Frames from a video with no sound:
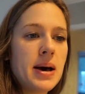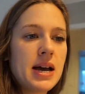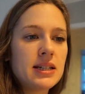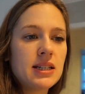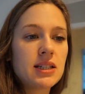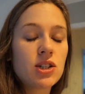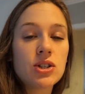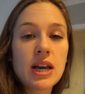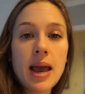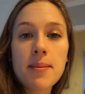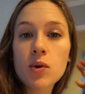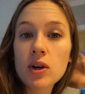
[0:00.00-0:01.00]
But
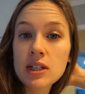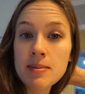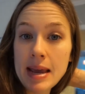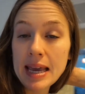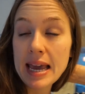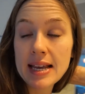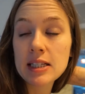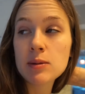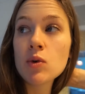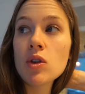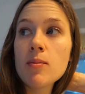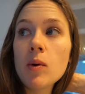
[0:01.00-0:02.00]
today I'm going to make a
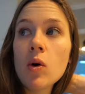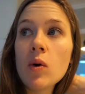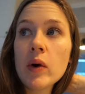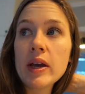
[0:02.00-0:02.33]
smoothie bowl.